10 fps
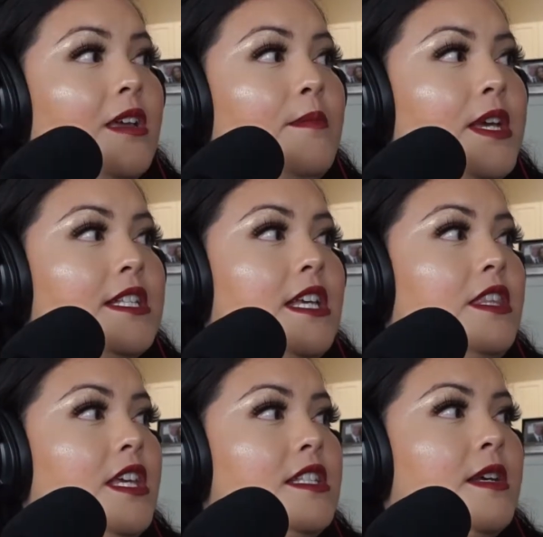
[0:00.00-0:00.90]
Because I
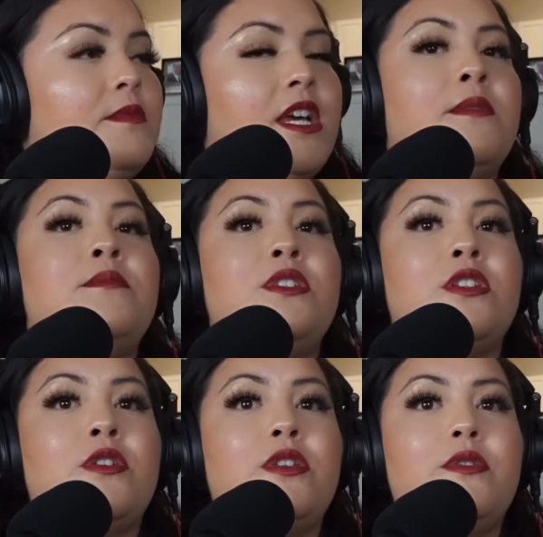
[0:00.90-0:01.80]
think sometimes,
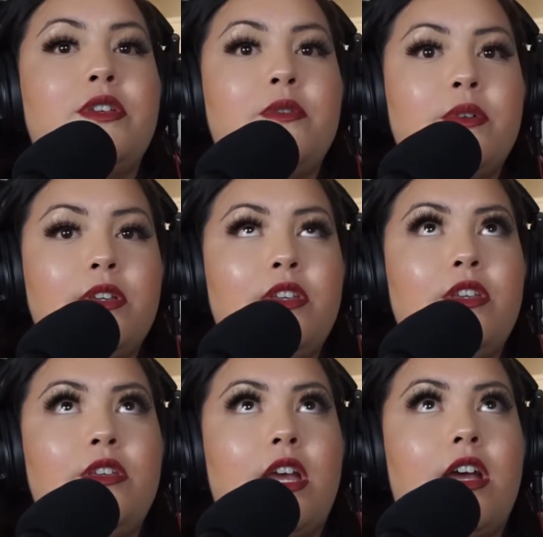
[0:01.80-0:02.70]
you
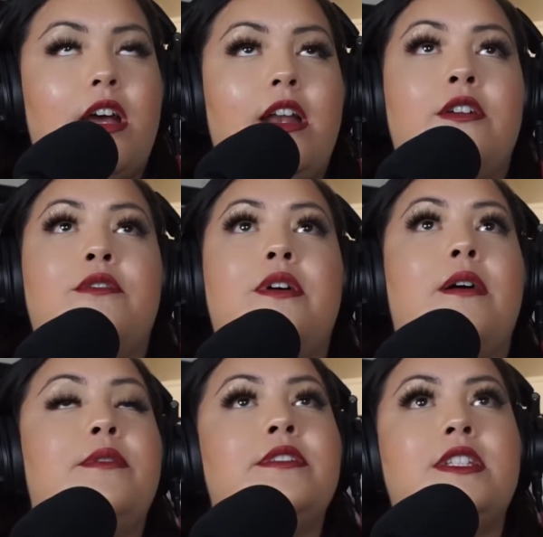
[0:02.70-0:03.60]
I don't know,
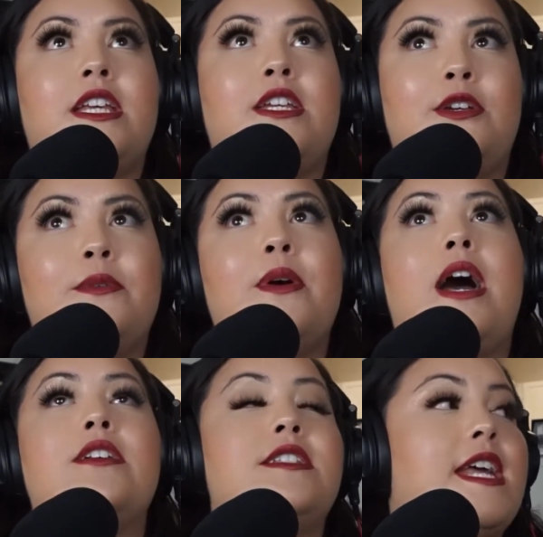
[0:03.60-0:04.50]
I won't say you. I'll say